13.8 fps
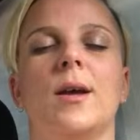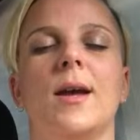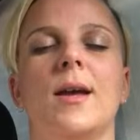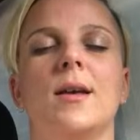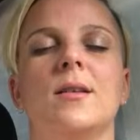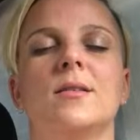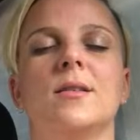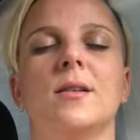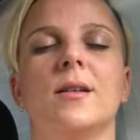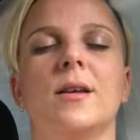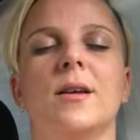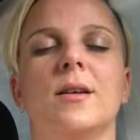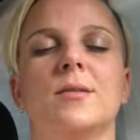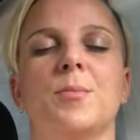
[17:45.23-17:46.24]

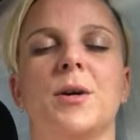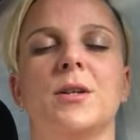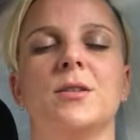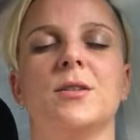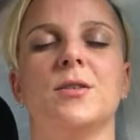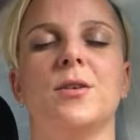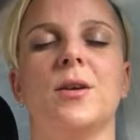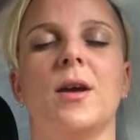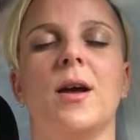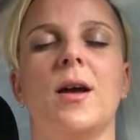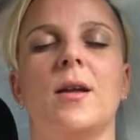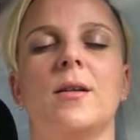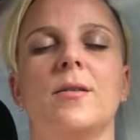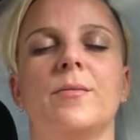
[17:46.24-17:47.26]
easily as much as you can.